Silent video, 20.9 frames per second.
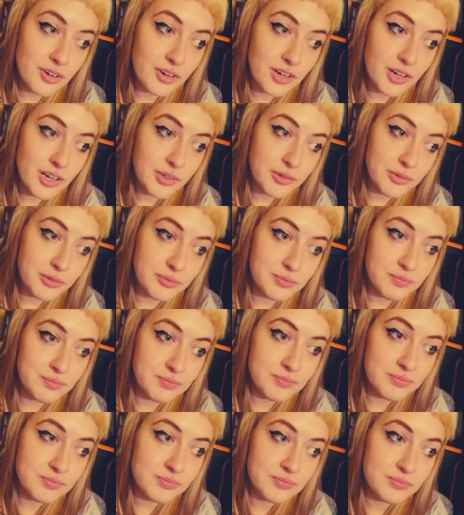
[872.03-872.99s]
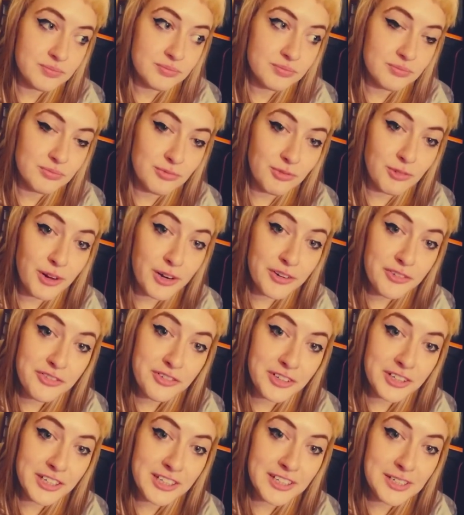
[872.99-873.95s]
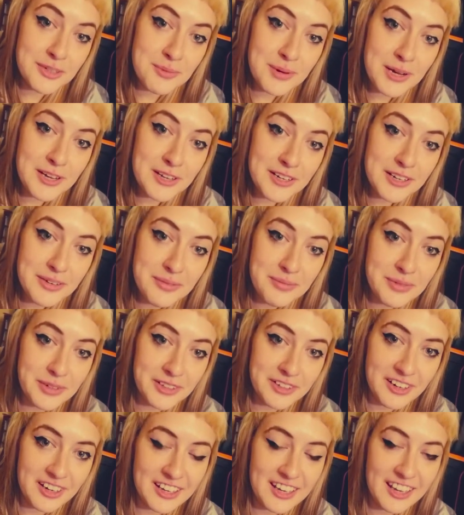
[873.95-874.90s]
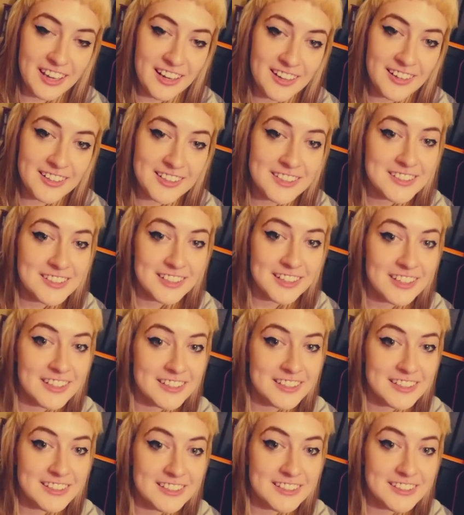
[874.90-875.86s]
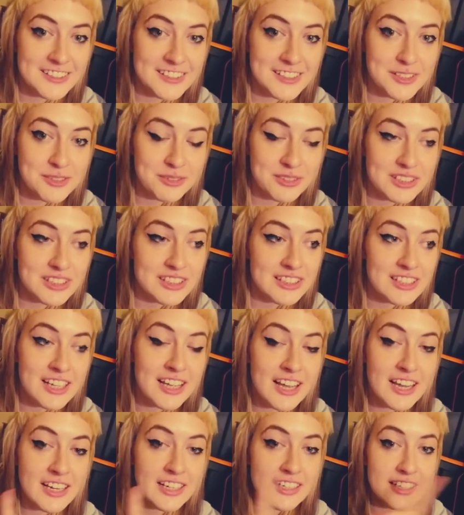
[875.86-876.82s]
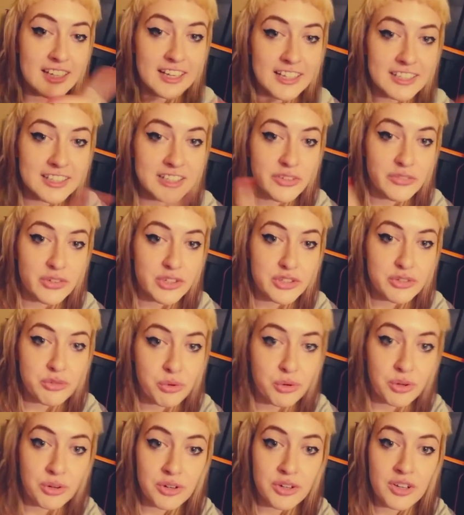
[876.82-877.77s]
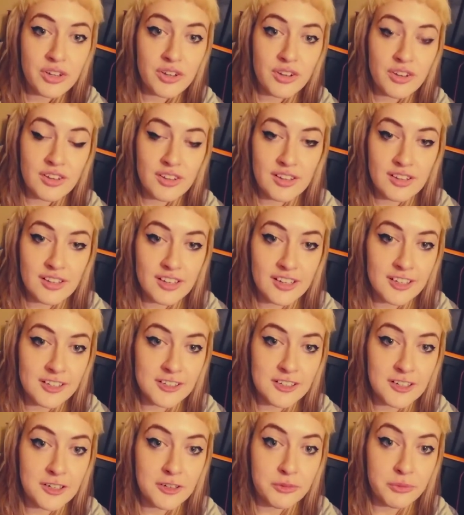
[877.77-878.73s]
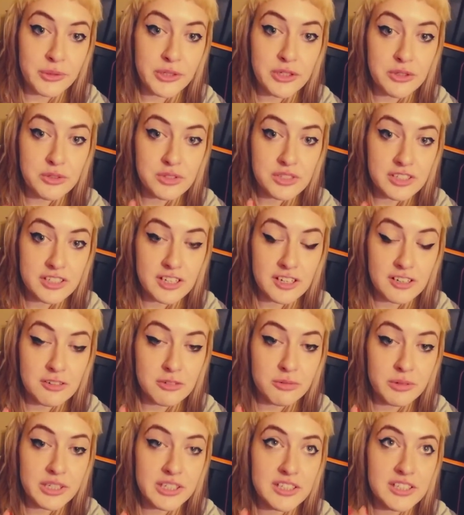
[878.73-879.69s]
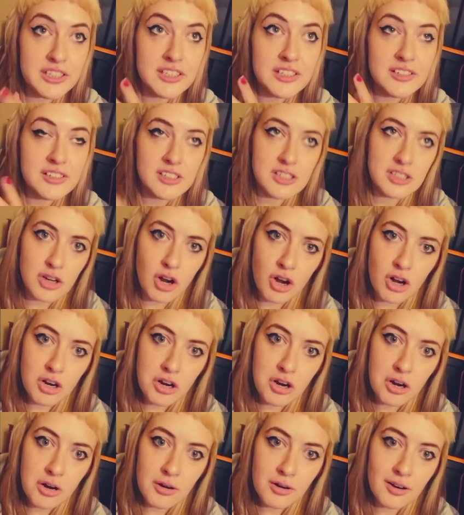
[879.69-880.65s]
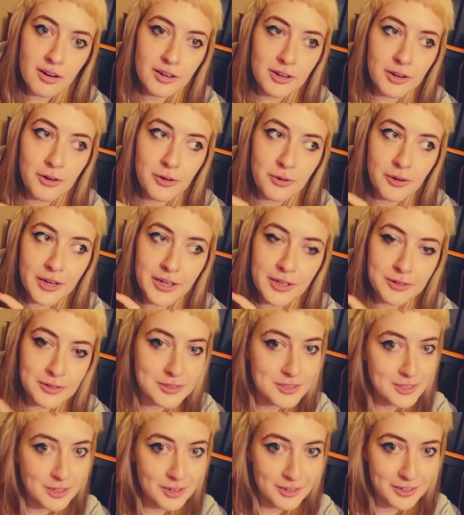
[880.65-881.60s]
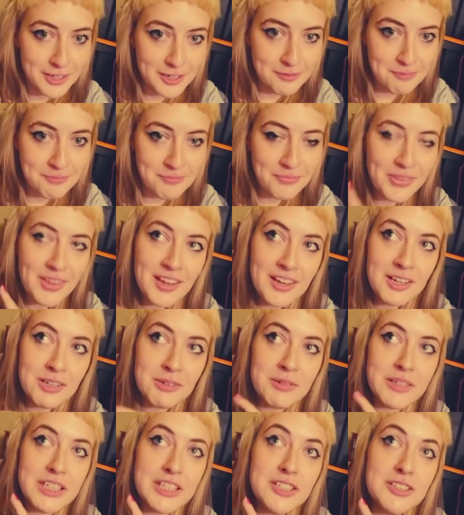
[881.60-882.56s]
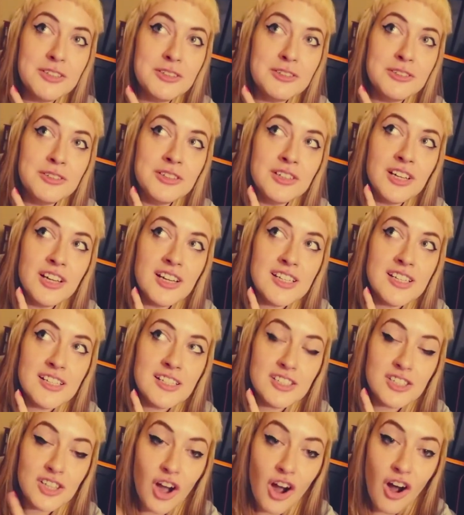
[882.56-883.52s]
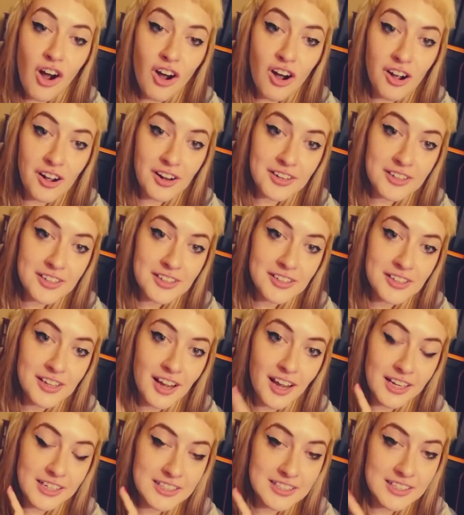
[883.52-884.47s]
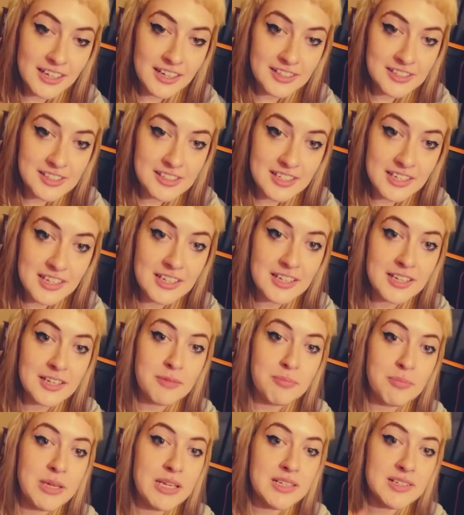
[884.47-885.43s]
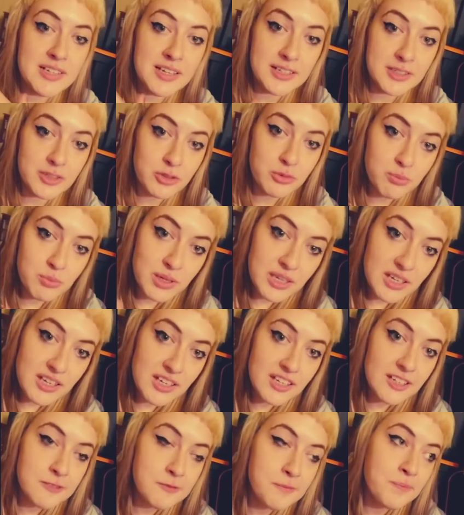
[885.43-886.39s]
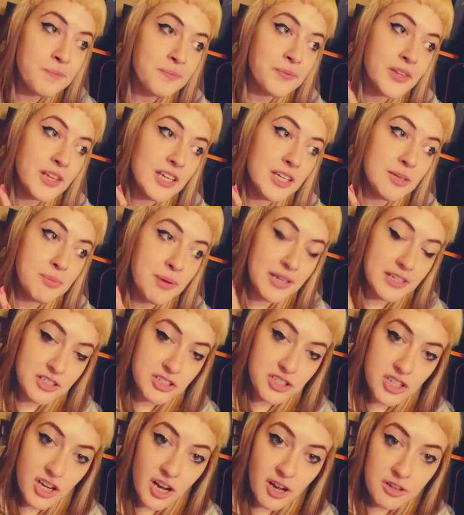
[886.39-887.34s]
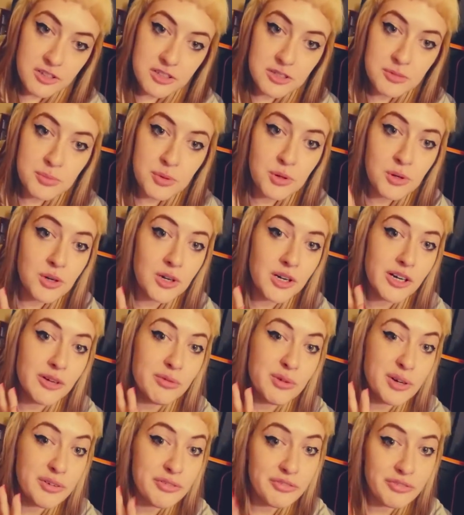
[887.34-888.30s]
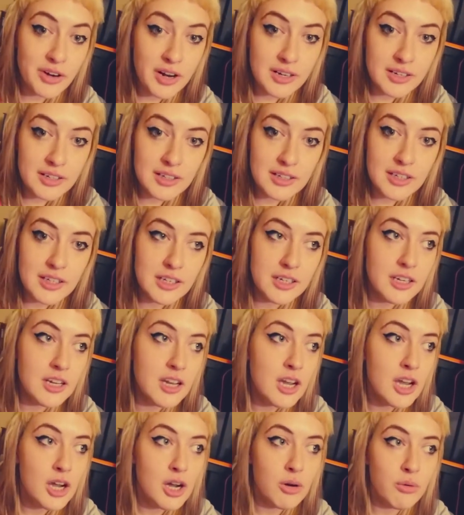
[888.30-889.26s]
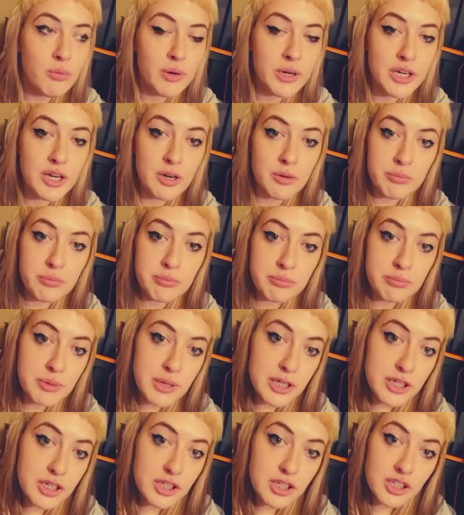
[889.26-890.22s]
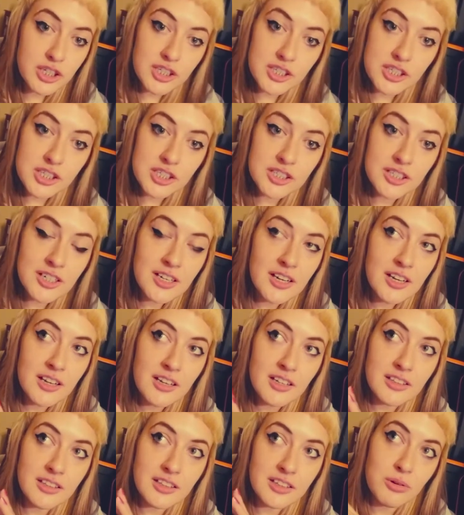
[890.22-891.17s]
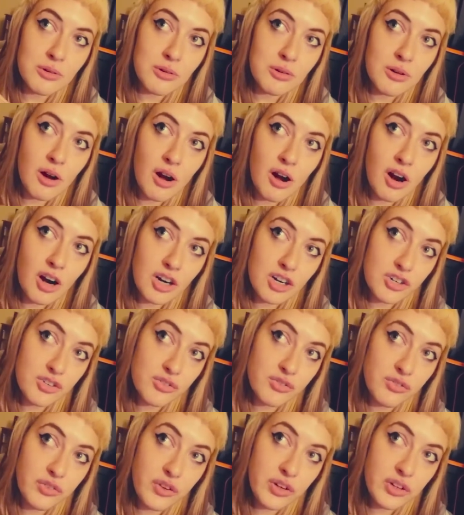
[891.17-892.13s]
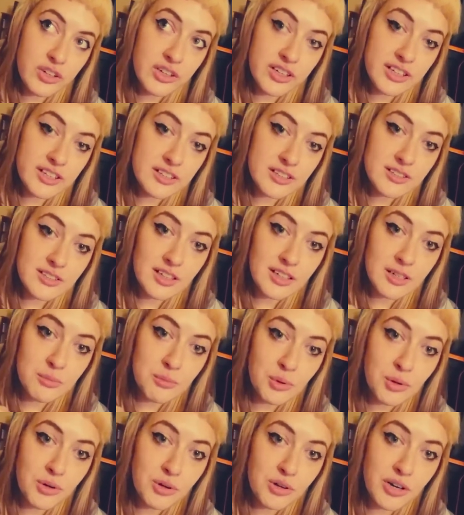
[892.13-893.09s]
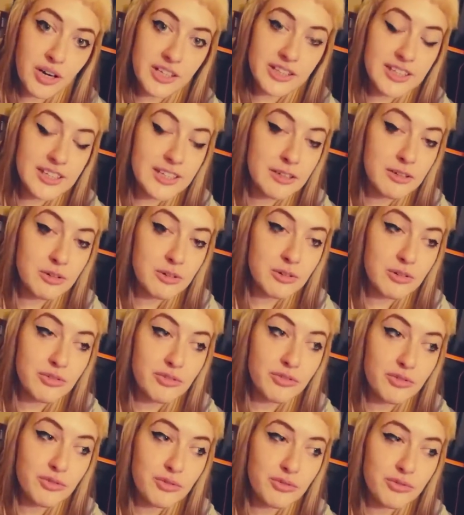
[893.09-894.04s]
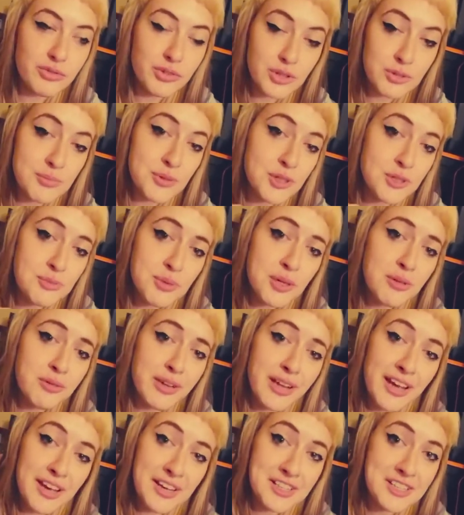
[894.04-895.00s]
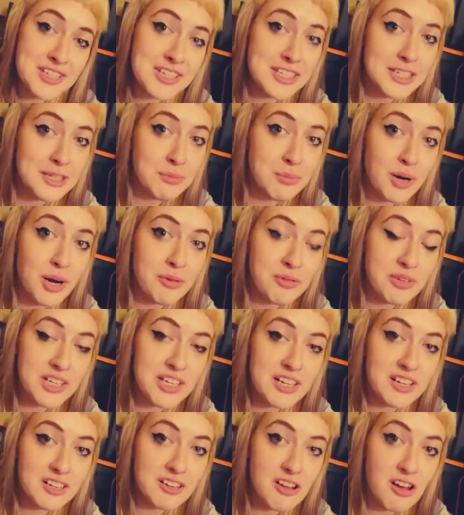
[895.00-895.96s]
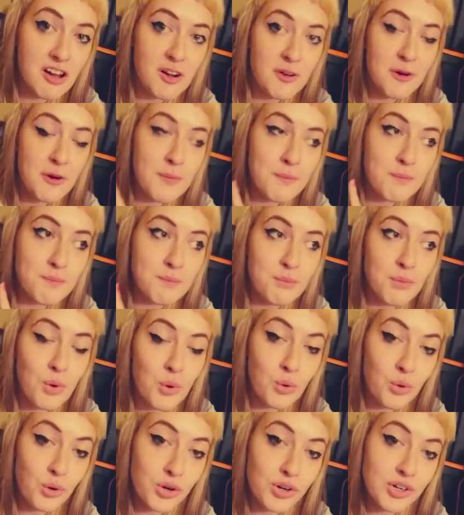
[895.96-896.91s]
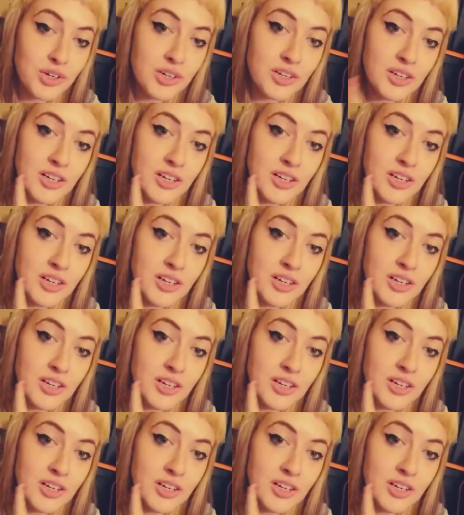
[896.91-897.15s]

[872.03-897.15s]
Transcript: I want to forget about it, but I can't, because I got kids with that individual, and we stalk. No, I don't stalk him. We do talk. I text him, he texts me, he pays child support, we're friendly, we don't bicker, no harsh feelings anymore. I think for the most part we actually probably get along more